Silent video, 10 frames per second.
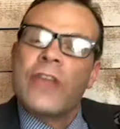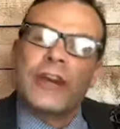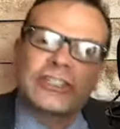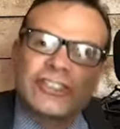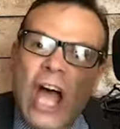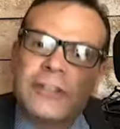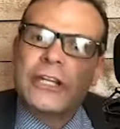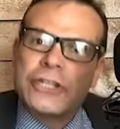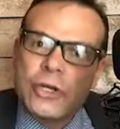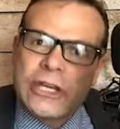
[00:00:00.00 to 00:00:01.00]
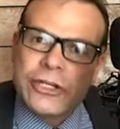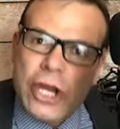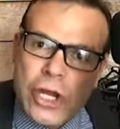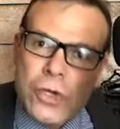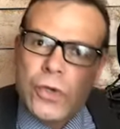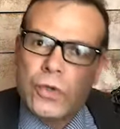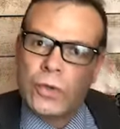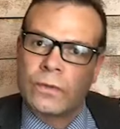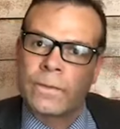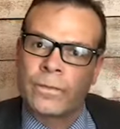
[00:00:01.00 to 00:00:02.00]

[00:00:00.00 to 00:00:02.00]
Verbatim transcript: There's nothing you can do.